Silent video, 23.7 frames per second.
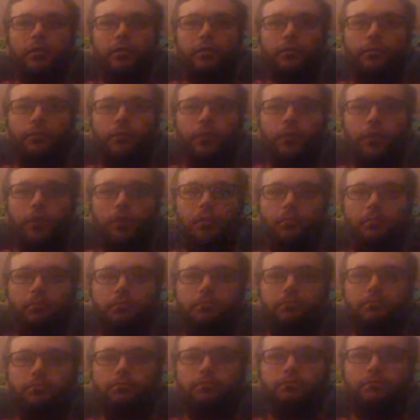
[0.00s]

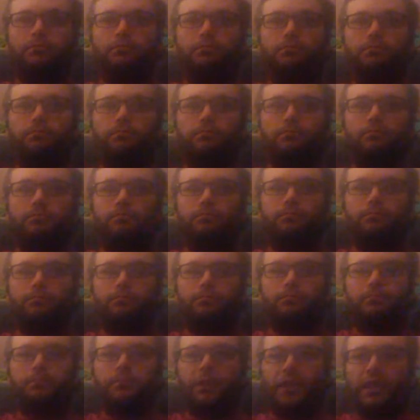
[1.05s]
From
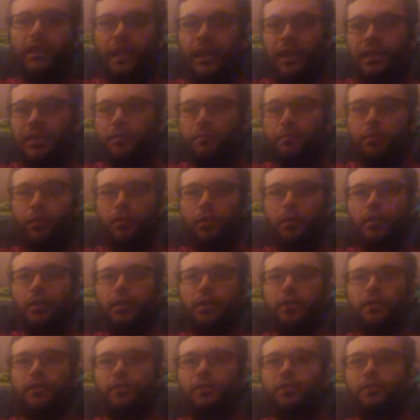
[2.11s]
the next
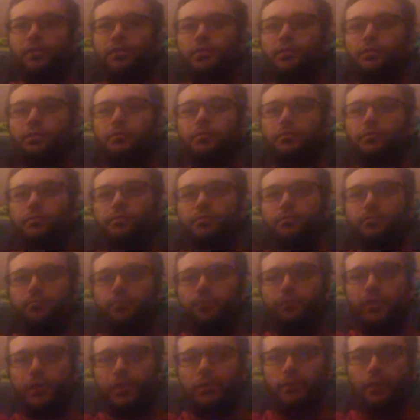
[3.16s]
part to
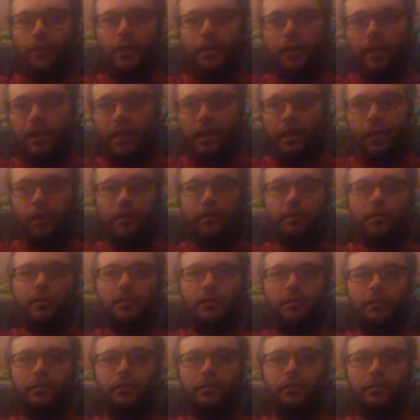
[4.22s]
the very end,